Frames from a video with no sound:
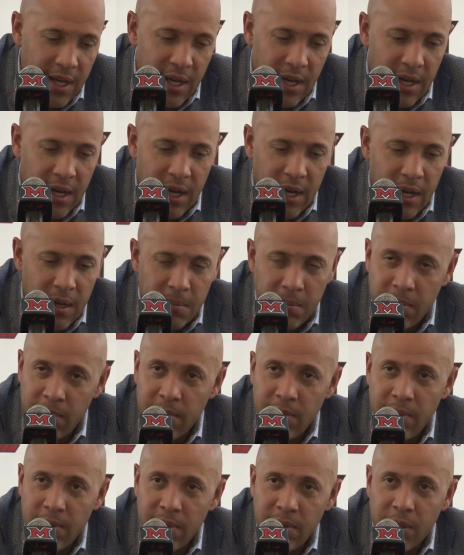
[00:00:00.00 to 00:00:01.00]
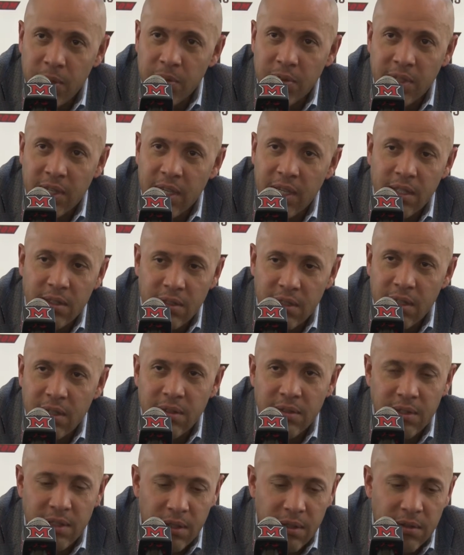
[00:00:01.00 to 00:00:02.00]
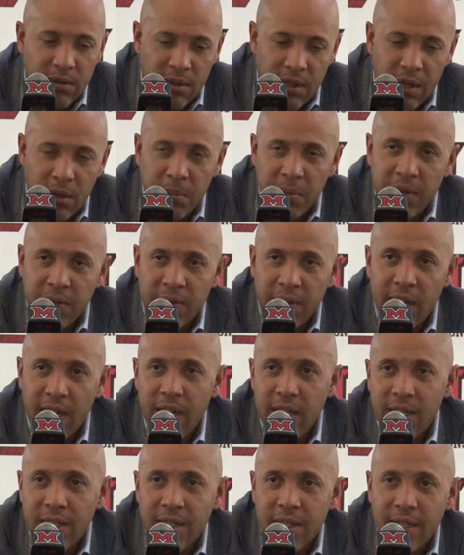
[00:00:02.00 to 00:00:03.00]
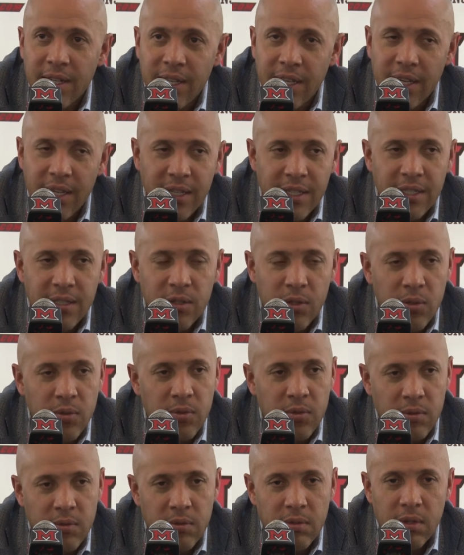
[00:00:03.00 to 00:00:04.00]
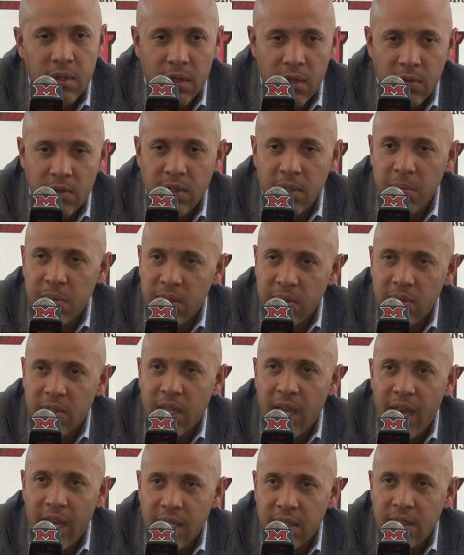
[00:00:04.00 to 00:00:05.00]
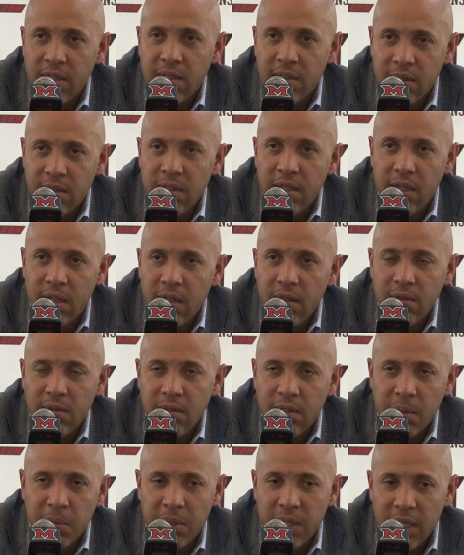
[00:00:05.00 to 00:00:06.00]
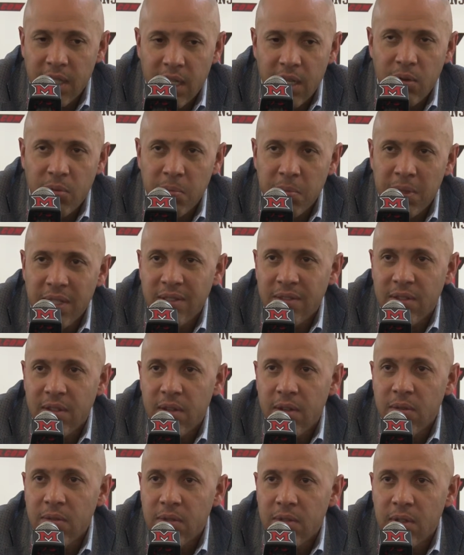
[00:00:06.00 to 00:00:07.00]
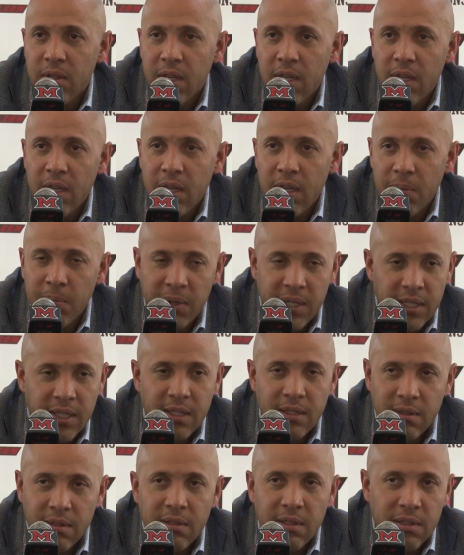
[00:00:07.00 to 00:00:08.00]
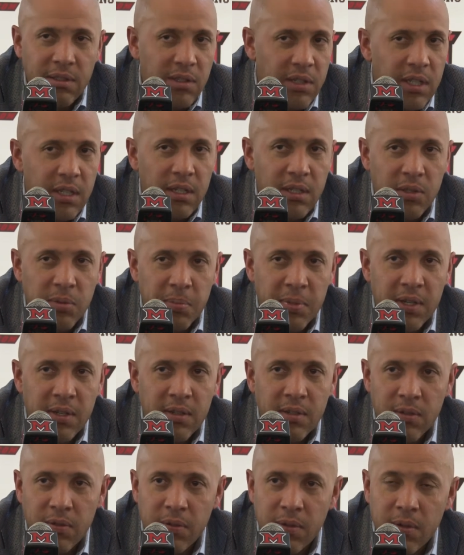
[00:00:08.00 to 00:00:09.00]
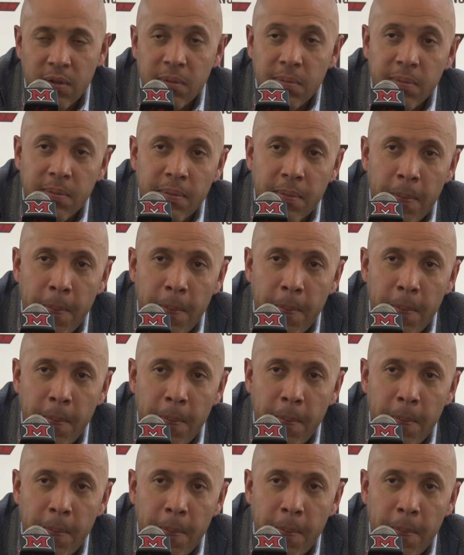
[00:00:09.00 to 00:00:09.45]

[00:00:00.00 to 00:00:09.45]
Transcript: Um, those kids, they'll they'll they'll be fine. They there's you know some of those guys that you know typically they don't miss those, but it's a good experience for them